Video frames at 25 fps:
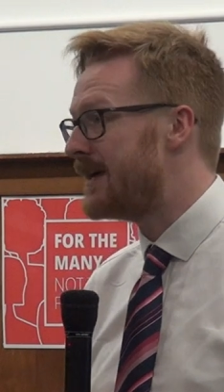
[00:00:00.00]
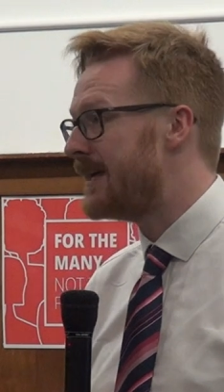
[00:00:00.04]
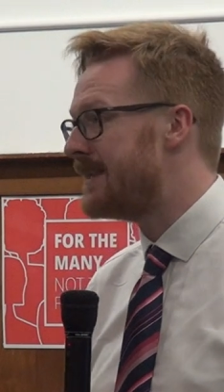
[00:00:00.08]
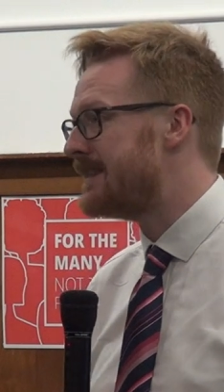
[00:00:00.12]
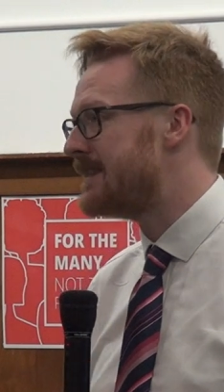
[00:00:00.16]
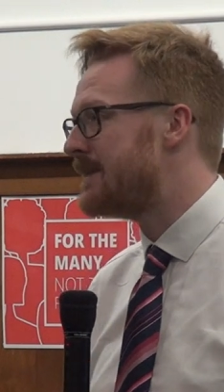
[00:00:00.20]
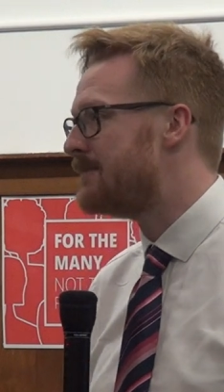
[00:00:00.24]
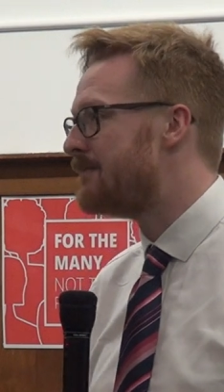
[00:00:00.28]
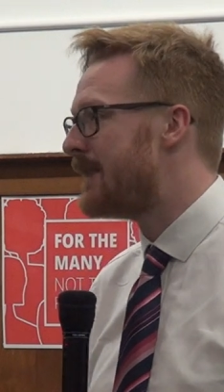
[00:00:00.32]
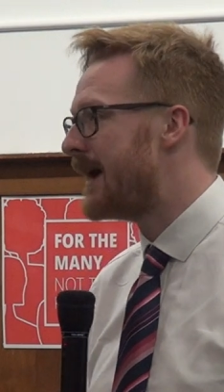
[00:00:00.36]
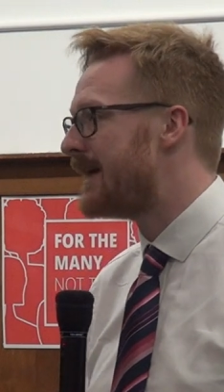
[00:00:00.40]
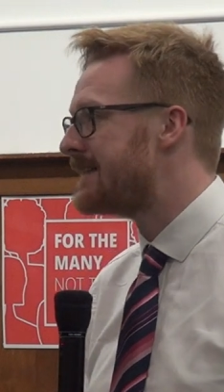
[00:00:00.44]
in the
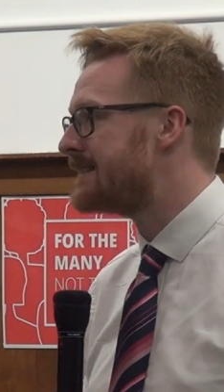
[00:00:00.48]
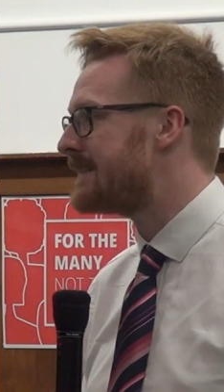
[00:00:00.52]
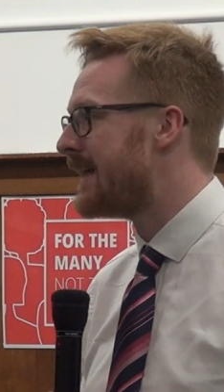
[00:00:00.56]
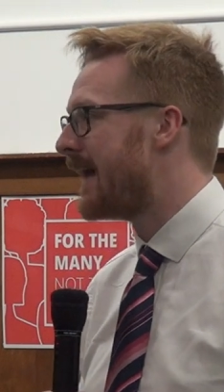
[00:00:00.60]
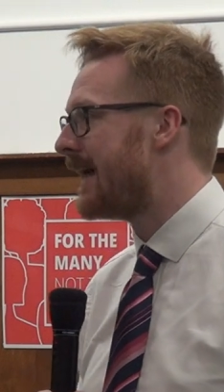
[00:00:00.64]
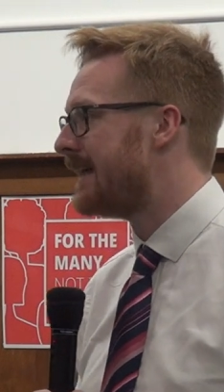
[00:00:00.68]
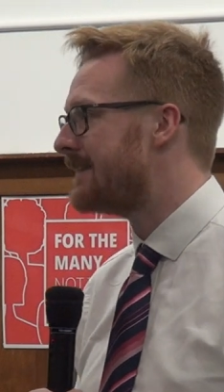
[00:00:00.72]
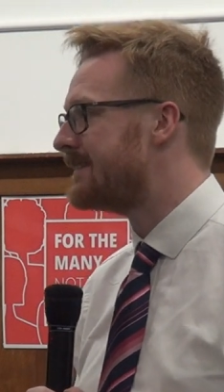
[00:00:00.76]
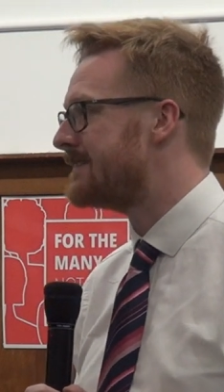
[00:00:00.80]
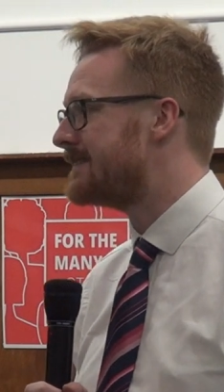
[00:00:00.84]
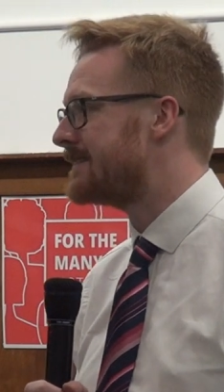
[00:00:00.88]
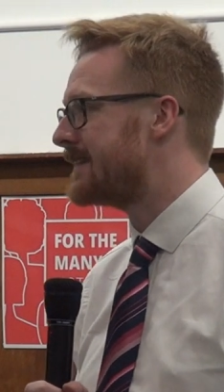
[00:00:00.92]
best
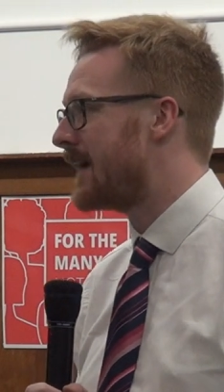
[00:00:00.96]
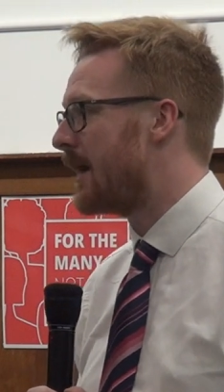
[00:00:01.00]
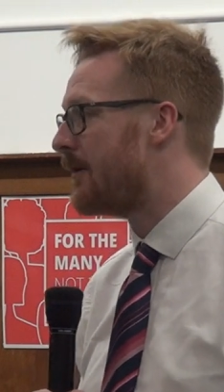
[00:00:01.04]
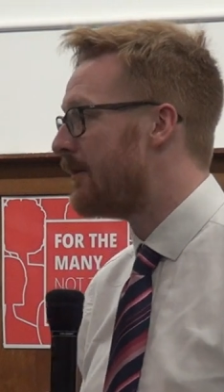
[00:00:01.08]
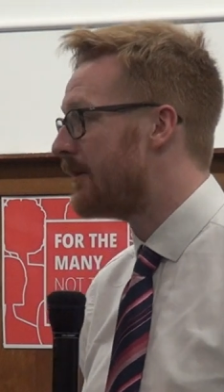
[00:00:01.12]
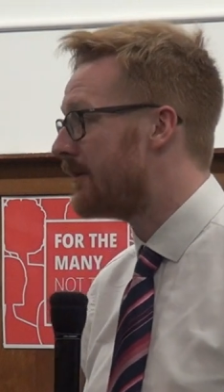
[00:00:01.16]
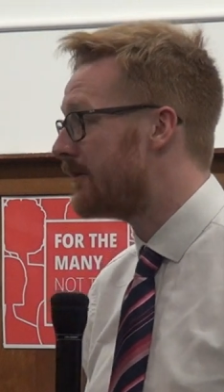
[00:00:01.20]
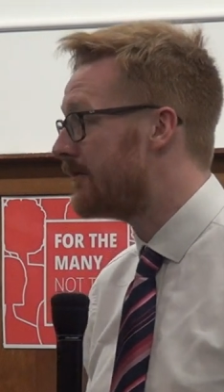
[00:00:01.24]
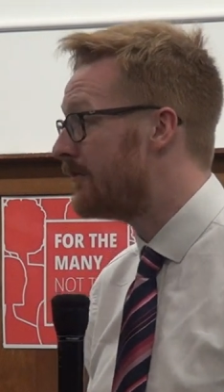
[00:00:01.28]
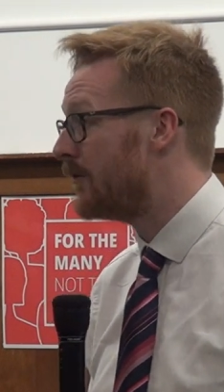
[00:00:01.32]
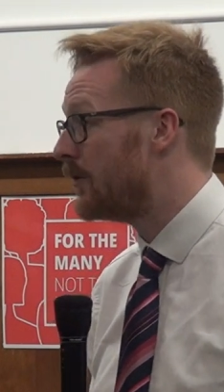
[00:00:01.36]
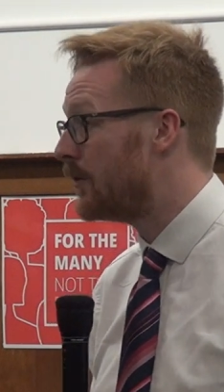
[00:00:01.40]
hands going
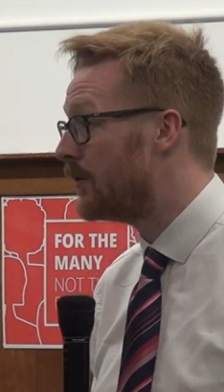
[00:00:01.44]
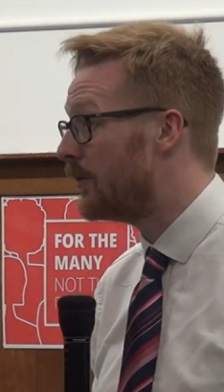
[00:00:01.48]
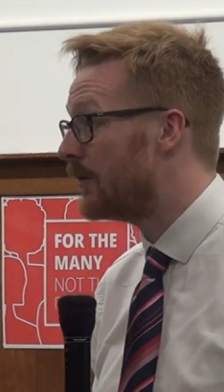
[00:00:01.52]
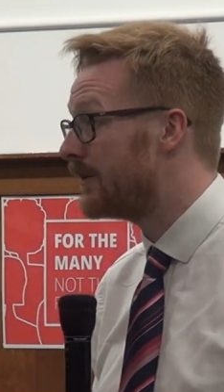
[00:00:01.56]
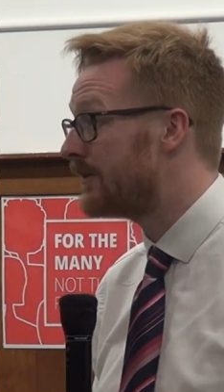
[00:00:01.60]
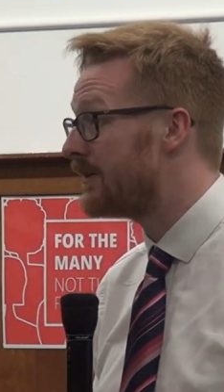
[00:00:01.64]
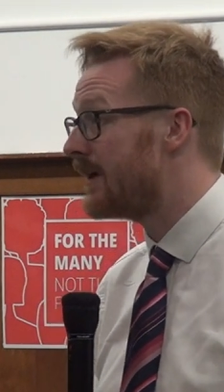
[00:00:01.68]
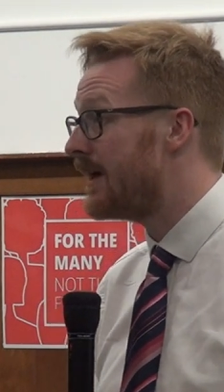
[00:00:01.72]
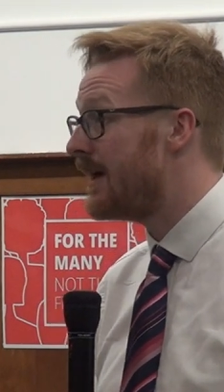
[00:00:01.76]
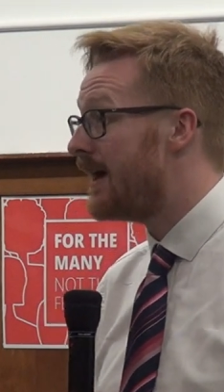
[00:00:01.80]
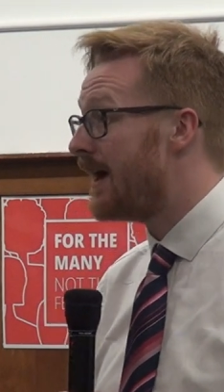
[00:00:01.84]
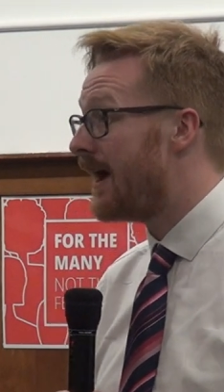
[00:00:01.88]
forward,
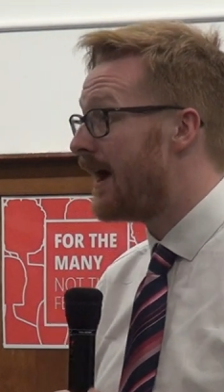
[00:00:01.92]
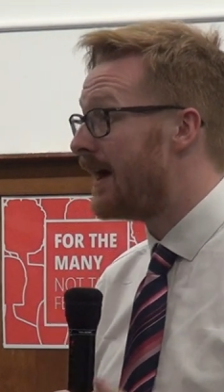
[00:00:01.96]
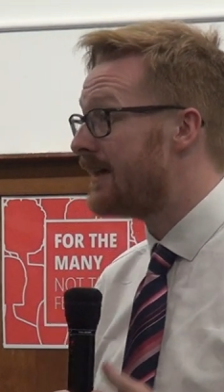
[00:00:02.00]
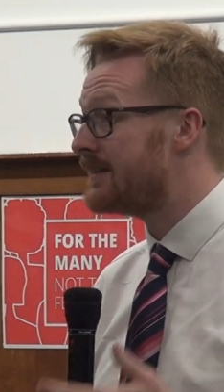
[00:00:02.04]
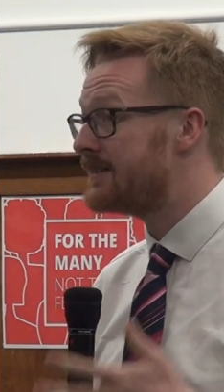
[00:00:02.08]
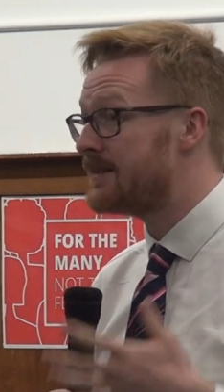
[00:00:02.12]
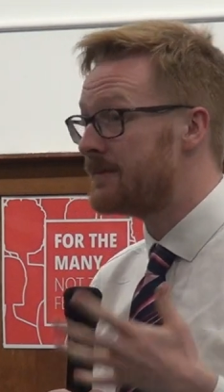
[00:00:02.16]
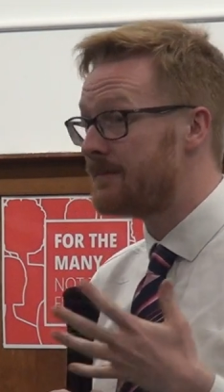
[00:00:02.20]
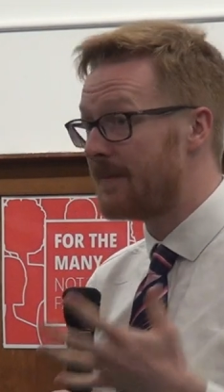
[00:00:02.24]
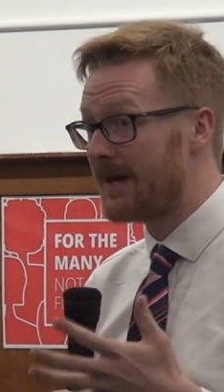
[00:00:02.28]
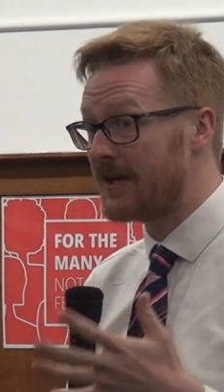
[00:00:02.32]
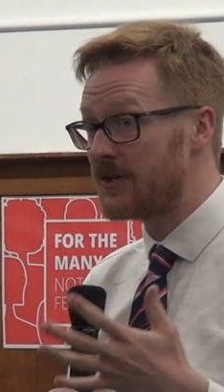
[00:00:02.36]
and
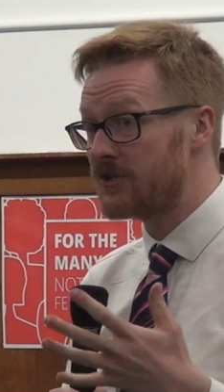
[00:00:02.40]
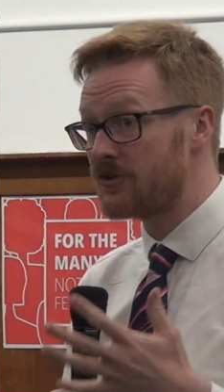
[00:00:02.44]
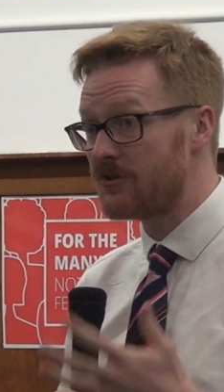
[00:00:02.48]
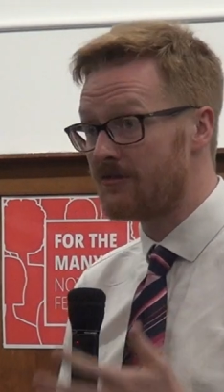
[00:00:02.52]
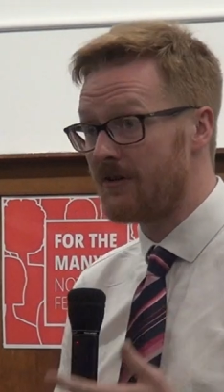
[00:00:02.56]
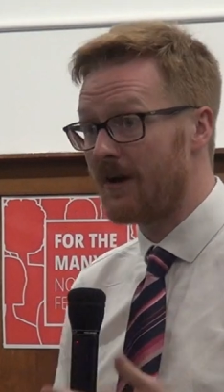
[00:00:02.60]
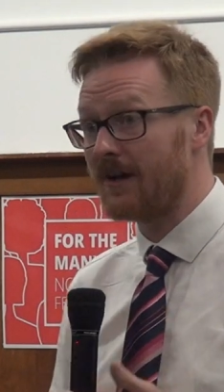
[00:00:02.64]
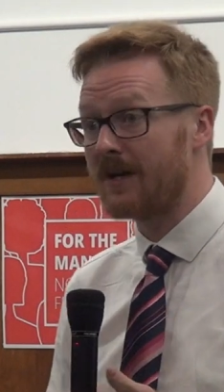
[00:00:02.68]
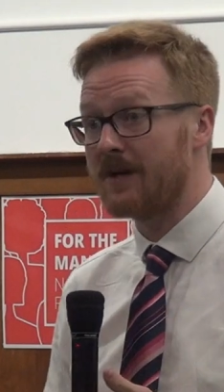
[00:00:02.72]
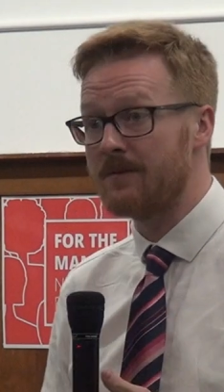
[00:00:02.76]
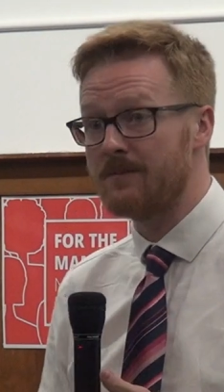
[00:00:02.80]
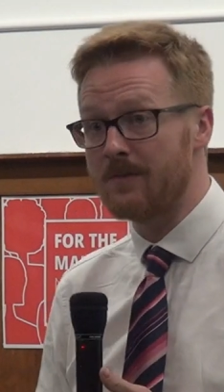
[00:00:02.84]
to make sure
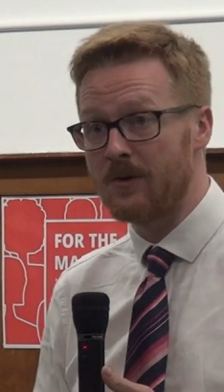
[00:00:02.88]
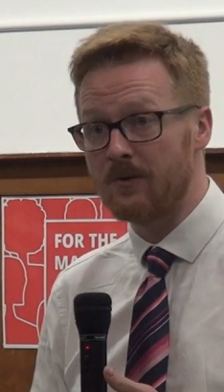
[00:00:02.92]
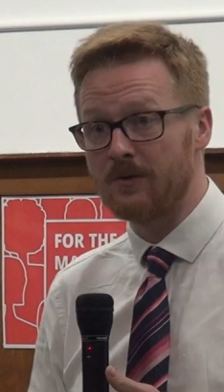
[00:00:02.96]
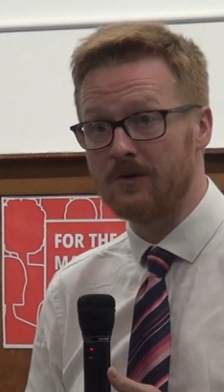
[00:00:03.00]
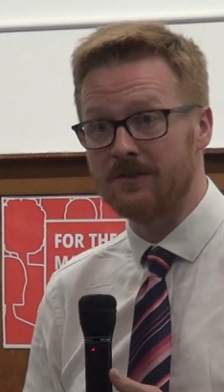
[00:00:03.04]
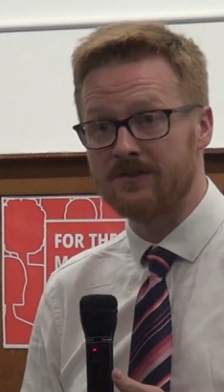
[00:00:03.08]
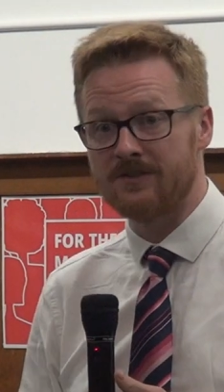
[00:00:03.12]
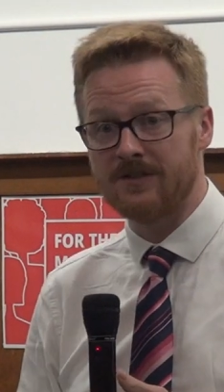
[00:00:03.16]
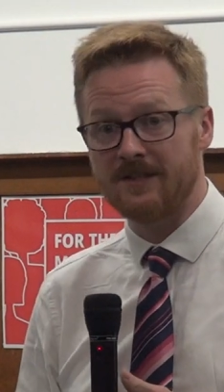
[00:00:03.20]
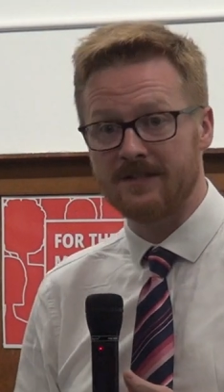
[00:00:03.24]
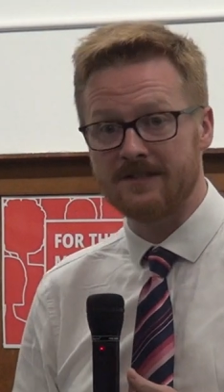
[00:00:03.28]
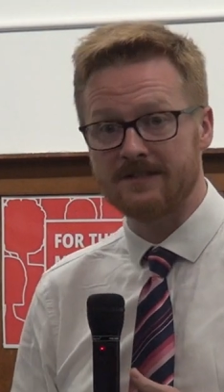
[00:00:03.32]
our
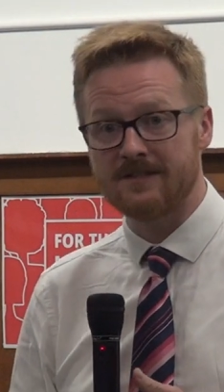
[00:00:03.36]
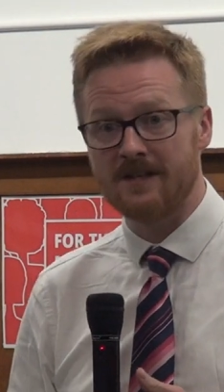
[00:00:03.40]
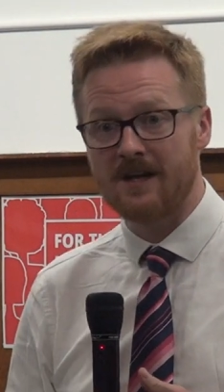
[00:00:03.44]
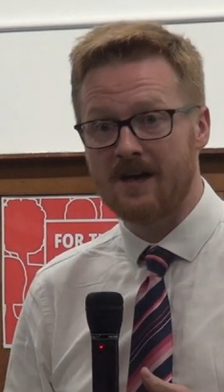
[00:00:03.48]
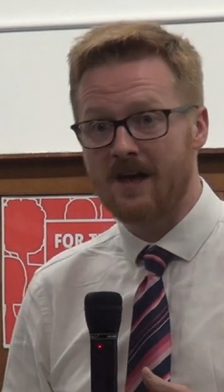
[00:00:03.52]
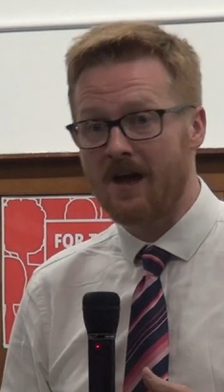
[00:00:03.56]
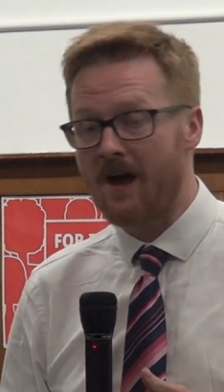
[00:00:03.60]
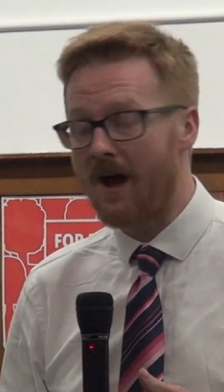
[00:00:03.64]
communities